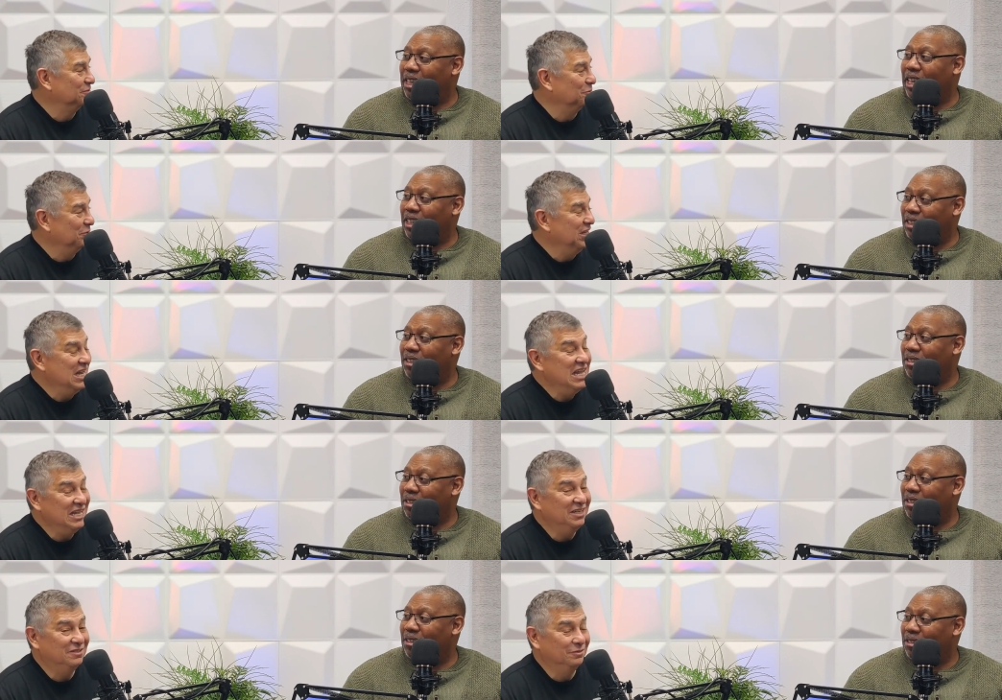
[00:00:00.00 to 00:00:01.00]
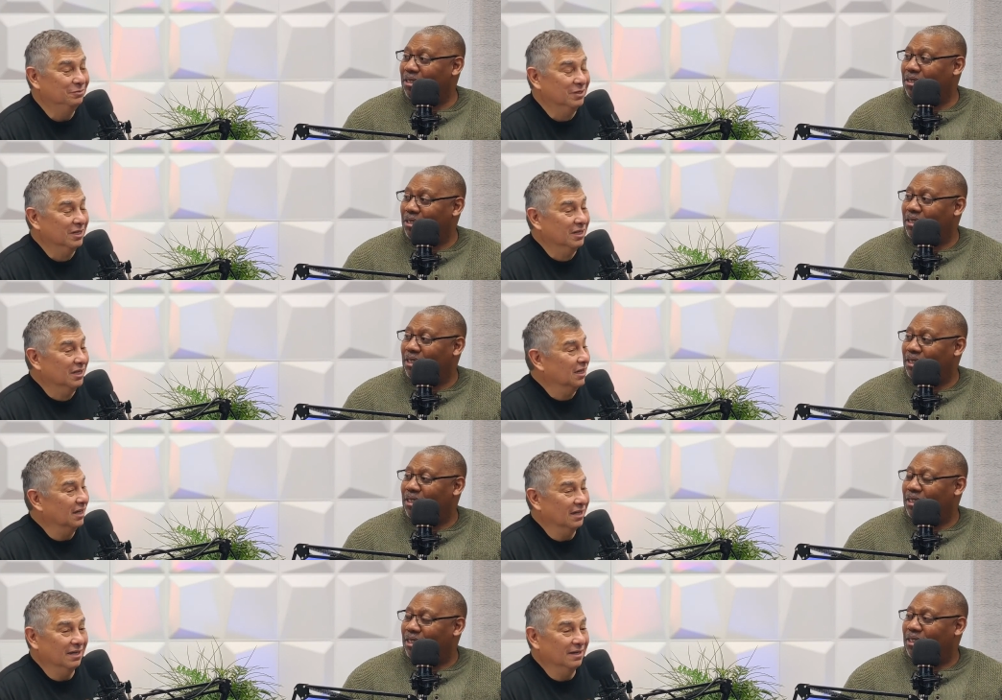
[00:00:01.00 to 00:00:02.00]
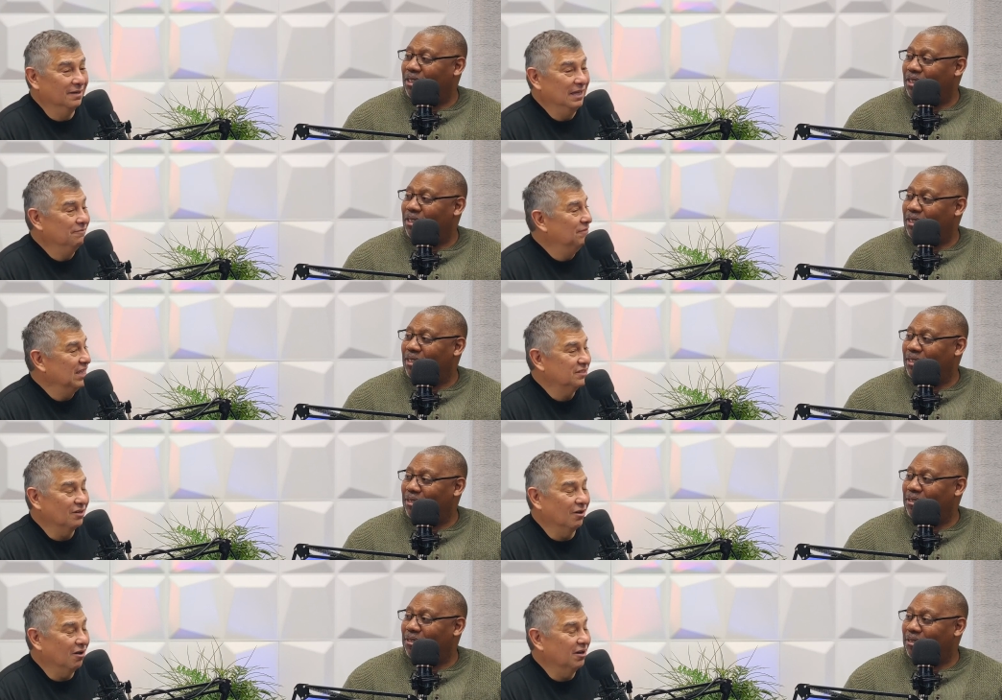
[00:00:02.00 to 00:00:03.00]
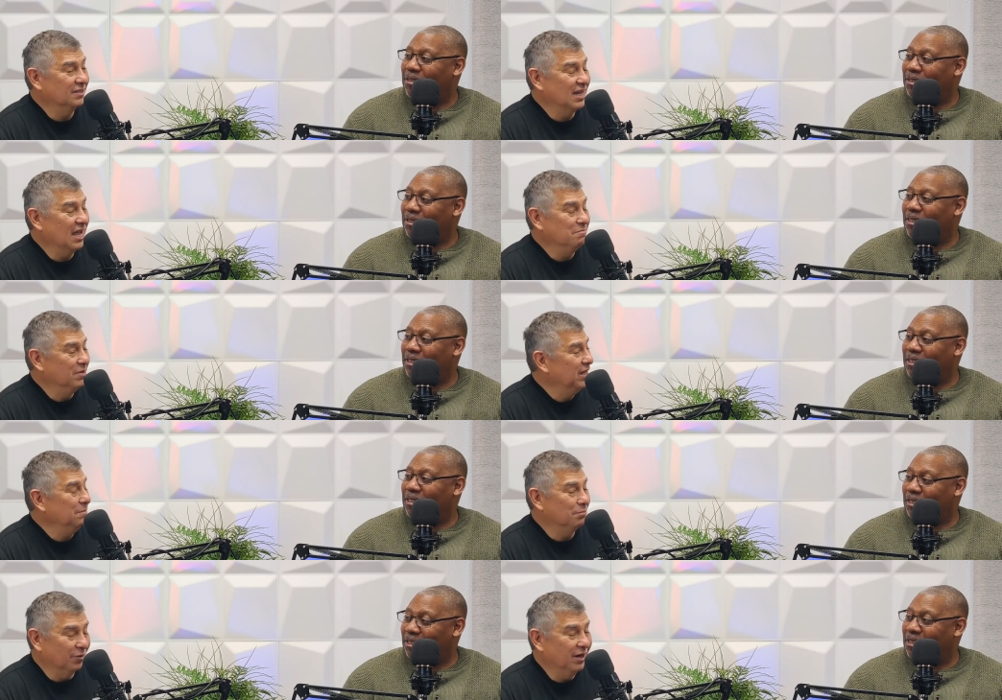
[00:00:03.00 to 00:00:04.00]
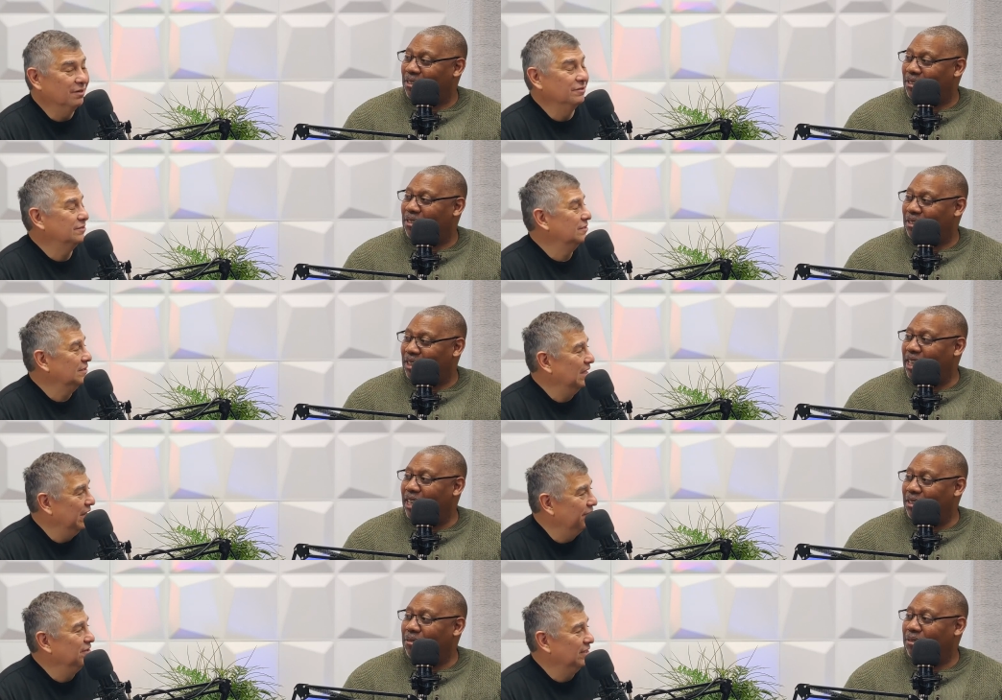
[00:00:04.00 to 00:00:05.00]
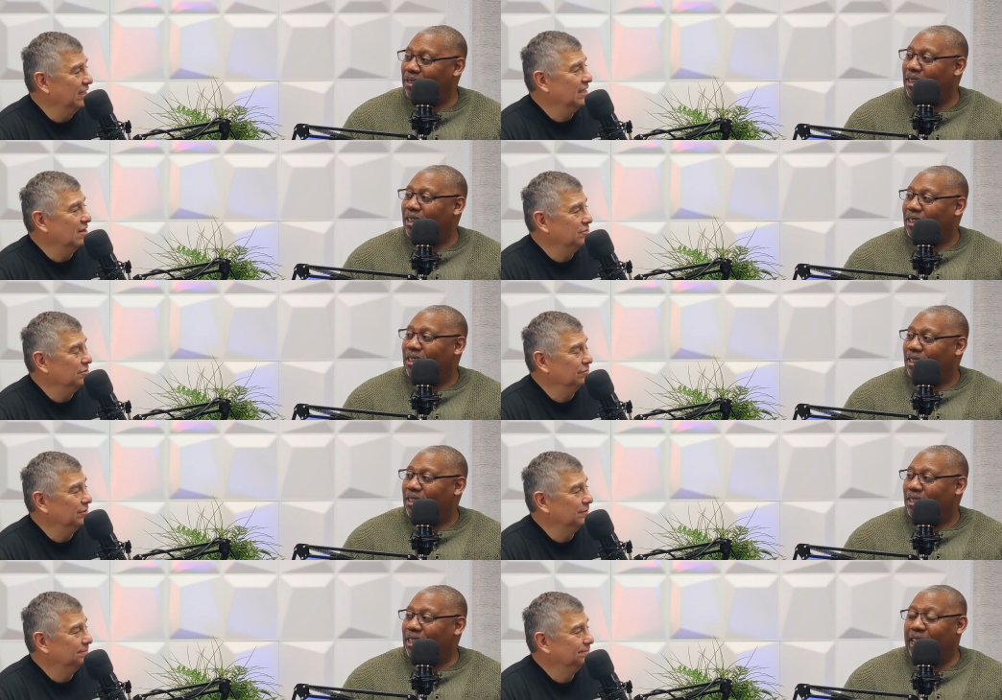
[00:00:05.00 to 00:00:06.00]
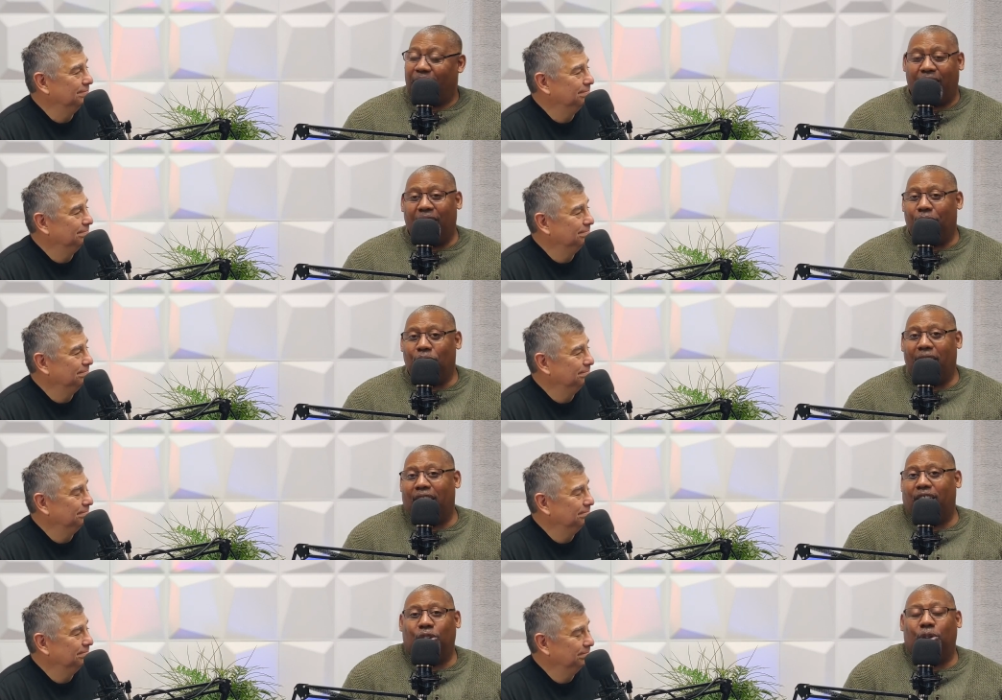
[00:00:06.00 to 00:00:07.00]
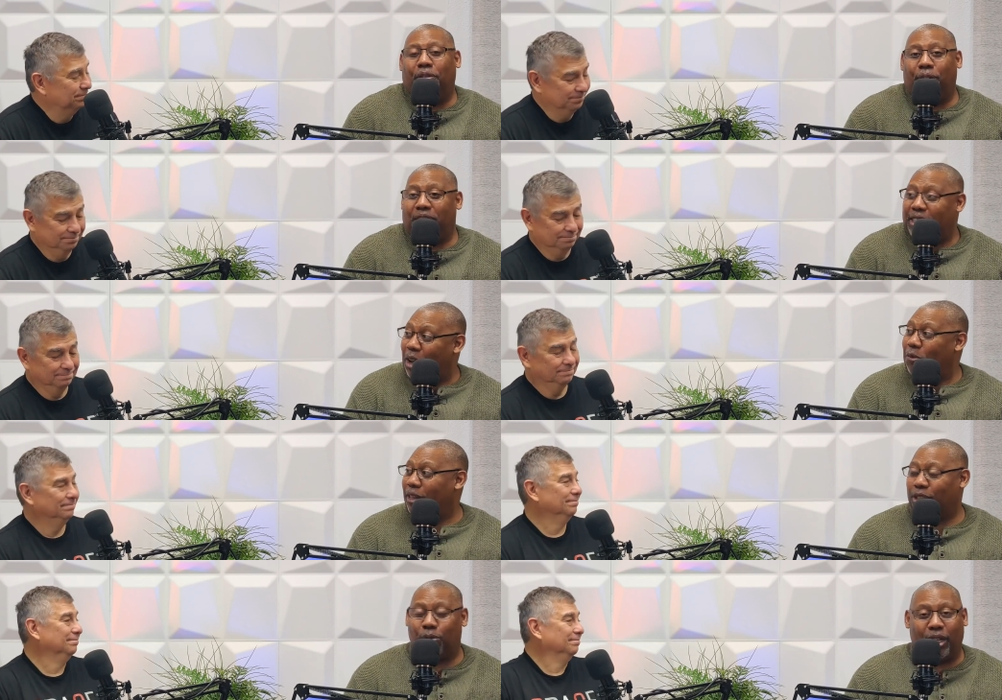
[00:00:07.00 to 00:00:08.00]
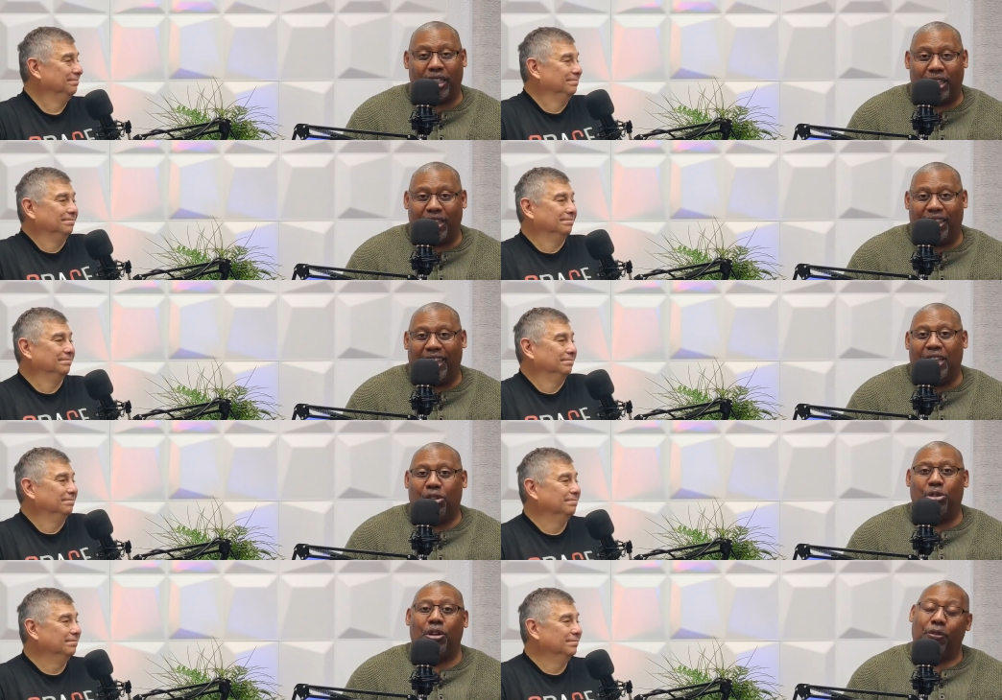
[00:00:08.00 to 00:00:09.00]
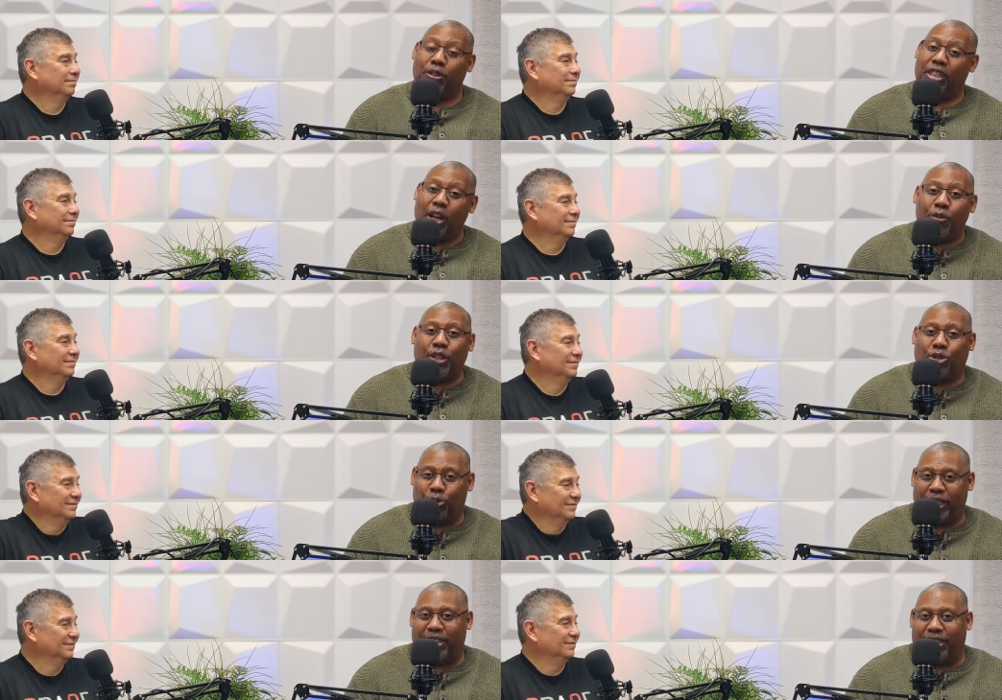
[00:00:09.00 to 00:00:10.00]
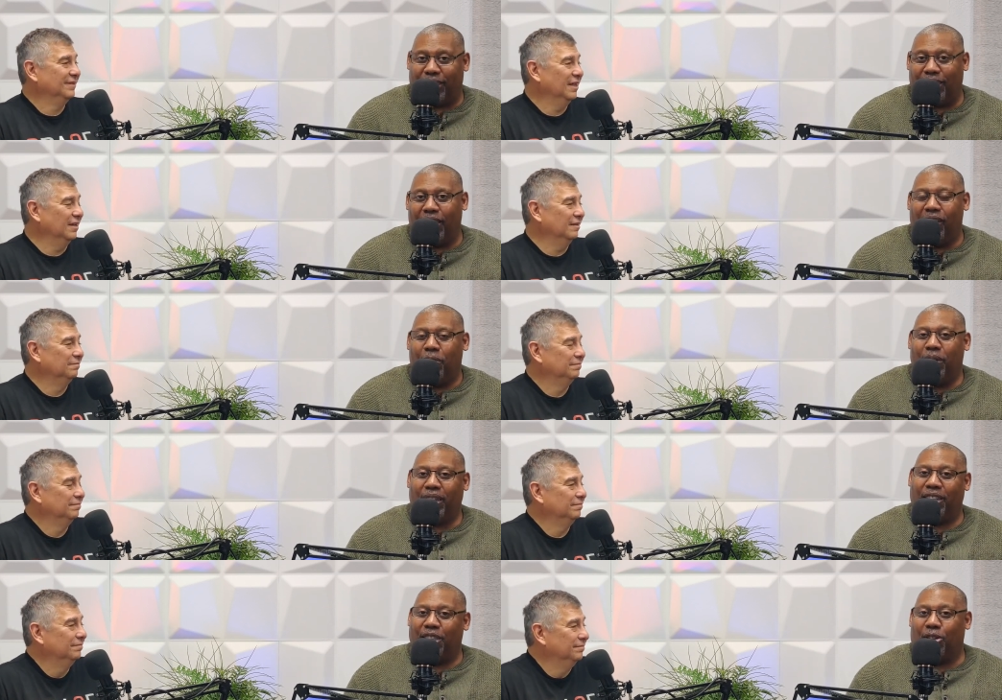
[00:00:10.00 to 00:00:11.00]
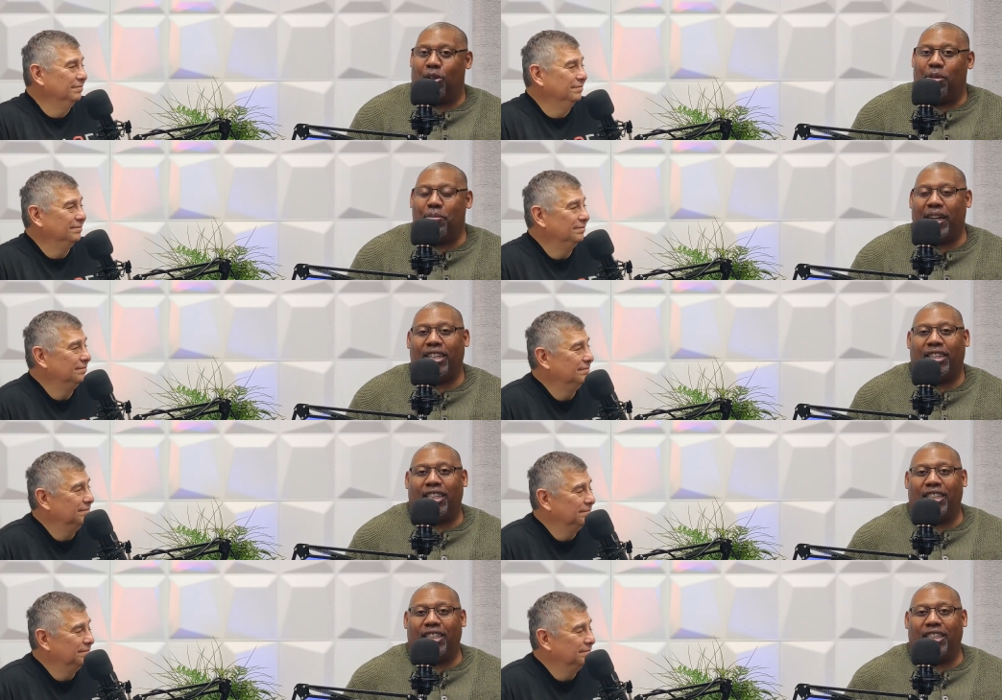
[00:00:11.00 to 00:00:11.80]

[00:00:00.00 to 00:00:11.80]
Speaker 1: Yes. So we need to uh, invest our hard time, money, prayers, yeah. everything in our children.
Speaker 2: Yeah. And if you can't do it for selfless reason, do it for selfish reasons yeah. because they're going to be making the